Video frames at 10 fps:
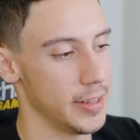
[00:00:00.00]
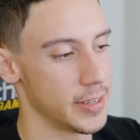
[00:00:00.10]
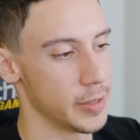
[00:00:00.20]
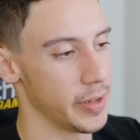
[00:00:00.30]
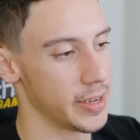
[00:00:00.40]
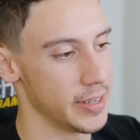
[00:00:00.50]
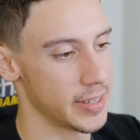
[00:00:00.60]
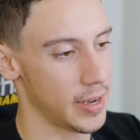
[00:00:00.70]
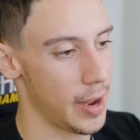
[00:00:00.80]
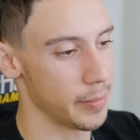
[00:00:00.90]
This is
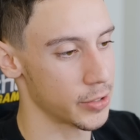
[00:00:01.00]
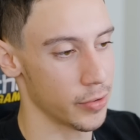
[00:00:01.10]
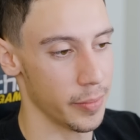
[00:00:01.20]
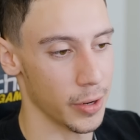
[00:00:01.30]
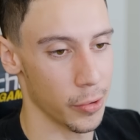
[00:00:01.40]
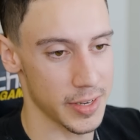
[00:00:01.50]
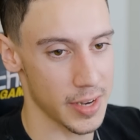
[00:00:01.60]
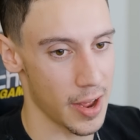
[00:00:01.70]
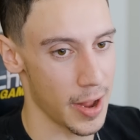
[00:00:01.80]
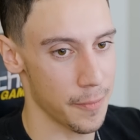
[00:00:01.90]
because I'm scrimming all the
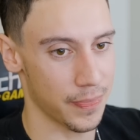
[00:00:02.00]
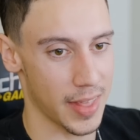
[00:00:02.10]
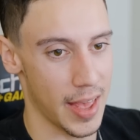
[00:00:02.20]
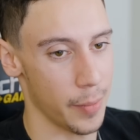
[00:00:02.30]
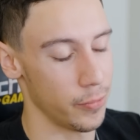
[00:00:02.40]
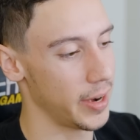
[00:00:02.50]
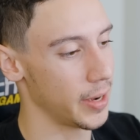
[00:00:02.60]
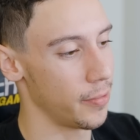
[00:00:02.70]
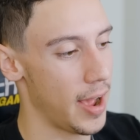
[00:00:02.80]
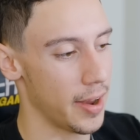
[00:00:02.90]
time and I'm
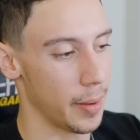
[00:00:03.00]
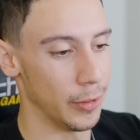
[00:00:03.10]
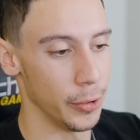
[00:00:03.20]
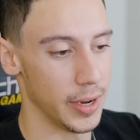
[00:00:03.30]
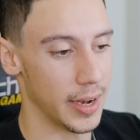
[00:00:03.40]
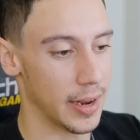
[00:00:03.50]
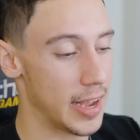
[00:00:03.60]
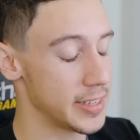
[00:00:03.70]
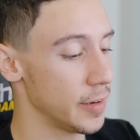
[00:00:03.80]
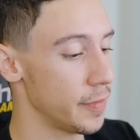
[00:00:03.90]
running around, I'm looting.
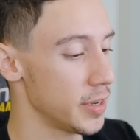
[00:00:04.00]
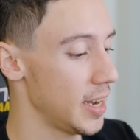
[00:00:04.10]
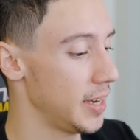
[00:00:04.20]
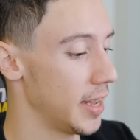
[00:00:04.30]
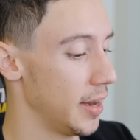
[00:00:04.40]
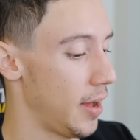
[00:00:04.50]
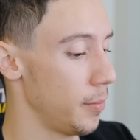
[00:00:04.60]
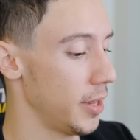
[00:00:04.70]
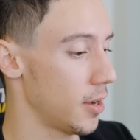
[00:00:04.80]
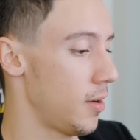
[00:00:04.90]
I see a first aid kit.
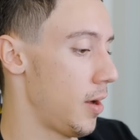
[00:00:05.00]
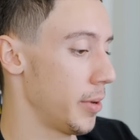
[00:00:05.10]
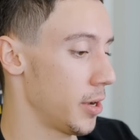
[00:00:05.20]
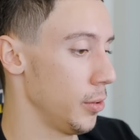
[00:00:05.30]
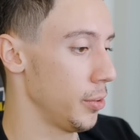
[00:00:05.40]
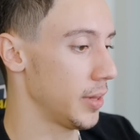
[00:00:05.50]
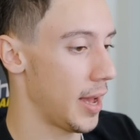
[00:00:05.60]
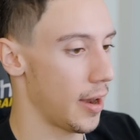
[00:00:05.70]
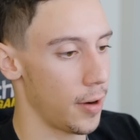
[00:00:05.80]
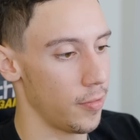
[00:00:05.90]
I'm like, oh, I'm gonna go loot
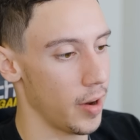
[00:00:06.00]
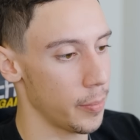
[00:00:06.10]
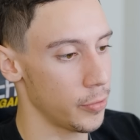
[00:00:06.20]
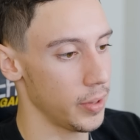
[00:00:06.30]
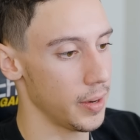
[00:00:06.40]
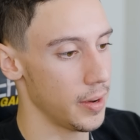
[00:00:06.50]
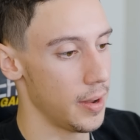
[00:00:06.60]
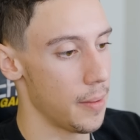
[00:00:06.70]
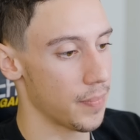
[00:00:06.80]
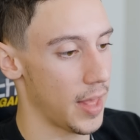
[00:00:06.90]
that. I run up to it
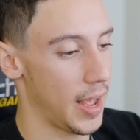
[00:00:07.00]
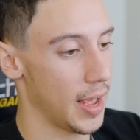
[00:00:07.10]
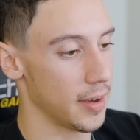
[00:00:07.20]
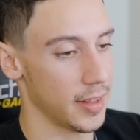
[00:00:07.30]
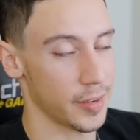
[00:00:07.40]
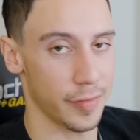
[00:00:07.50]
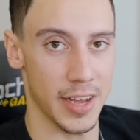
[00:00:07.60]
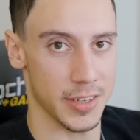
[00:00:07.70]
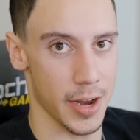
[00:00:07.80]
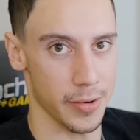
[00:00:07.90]
and there's a
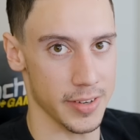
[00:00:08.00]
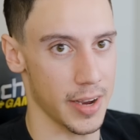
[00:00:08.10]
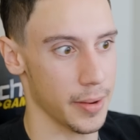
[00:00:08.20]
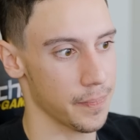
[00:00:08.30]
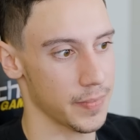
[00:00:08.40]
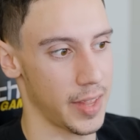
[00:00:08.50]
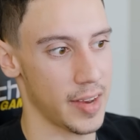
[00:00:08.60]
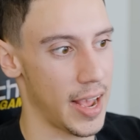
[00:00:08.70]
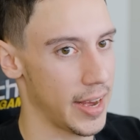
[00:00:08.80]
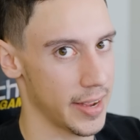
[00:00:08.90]
flash hider inside of it. There's
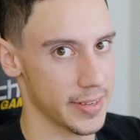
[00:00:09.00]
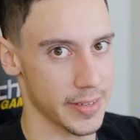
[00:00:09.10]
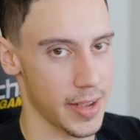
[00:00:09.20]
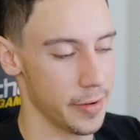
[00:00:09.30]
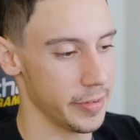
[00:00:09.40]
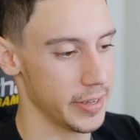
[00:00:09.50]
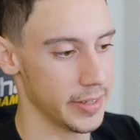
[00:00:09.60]
an 8X inside of it.